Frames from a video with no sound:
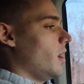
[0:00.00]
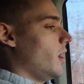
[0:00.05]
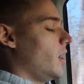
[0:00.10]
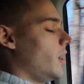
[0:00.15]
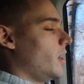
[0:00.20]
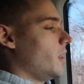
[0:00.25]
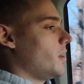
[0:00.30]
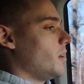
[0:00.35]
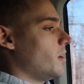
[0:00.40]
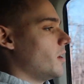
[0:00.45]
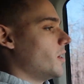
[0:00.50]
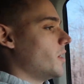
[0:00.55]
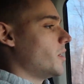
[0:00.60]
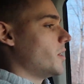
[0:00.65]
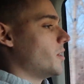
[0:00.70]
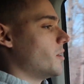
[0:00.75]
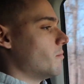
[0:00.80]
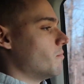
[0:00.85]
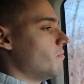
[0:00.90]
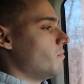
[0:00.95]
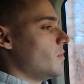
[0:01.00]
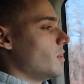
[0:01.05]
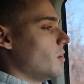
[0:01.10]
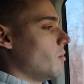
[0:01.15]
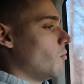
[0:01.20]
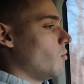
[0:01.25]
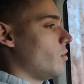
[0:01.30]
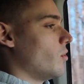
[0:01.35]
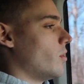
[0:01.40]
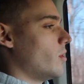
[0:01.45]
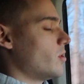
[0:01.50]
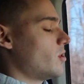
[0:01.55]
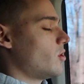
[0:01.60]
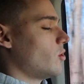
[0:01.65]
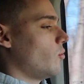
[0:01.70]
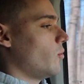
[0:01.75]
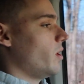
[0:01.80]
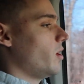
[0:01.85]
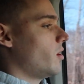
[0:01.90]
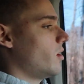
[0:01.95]
And we
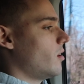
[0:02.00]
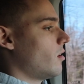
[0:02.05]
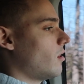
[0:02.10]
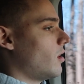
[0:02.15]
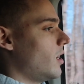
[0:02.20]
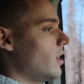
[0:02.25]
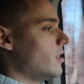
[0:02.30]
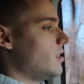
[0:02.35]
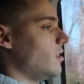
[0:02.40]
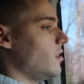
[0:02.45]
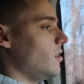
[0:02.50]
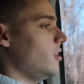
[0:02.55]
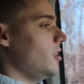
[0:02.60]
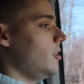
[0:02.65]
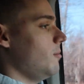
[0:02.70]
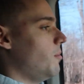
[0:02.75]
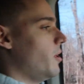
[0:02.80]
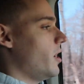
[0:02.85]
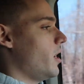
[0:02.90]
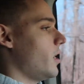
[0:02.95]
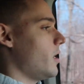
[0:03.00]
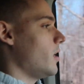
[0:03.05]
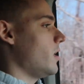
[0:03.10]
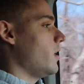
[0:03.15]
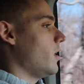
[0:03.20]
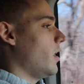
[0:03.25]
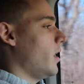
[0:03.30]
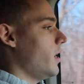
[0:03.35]
also went online to eBay